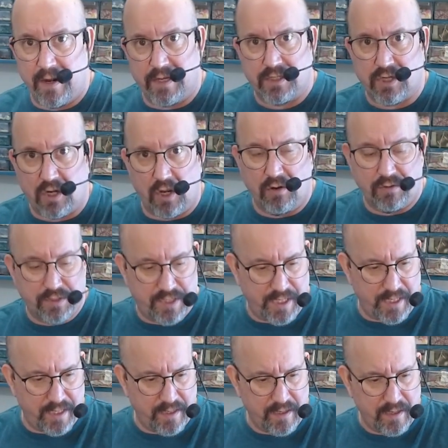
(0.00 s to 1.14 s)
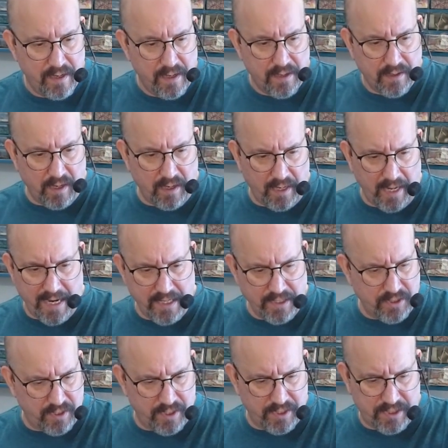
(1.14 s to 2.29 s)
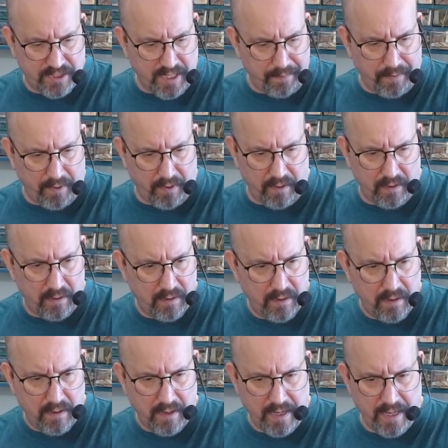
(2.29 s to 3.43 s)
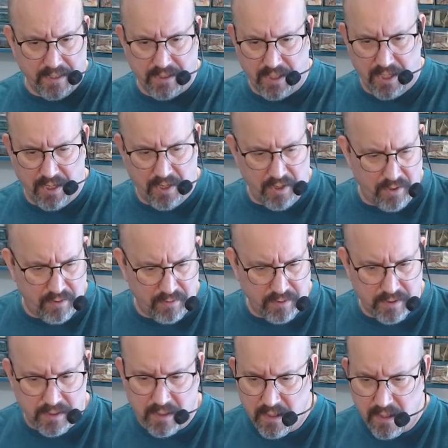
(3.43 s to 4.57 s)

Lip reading: It's closed in. The laser is simple, easy to use.